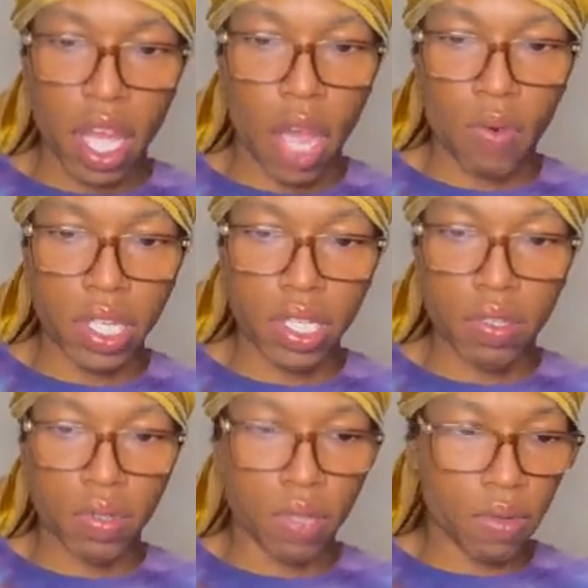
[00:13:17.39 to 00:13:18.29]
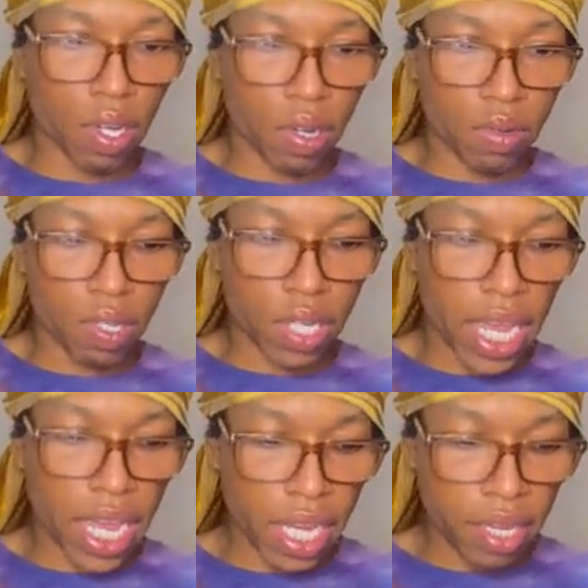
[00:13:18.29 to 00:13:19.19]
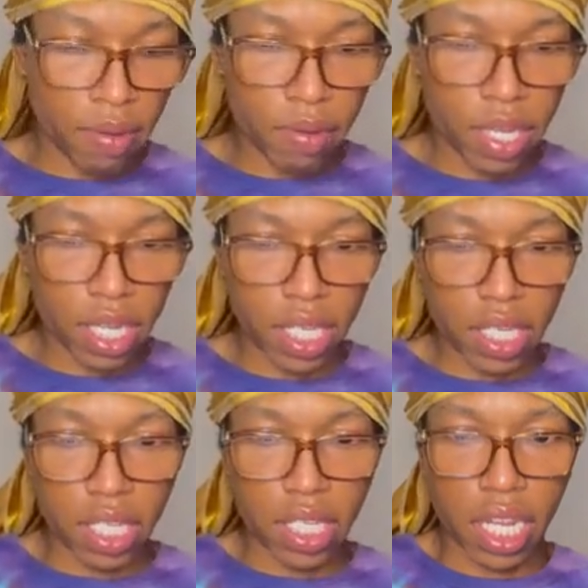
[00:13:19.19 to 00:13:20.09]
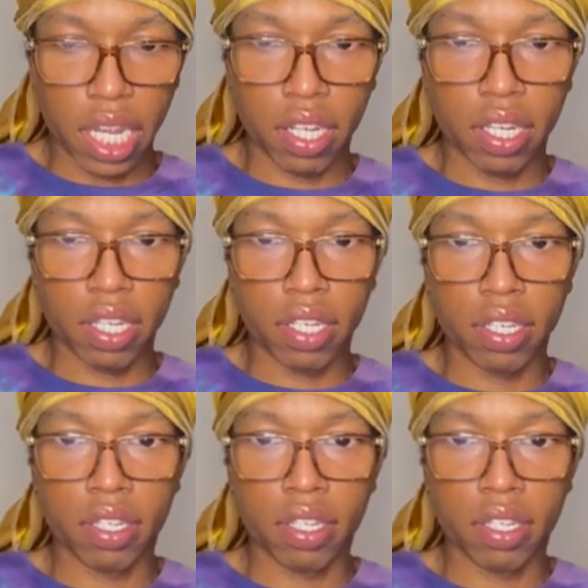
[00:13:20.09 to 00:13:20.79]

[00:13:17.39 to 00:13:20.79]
I wanted to do some gold, A, because it's not gonna,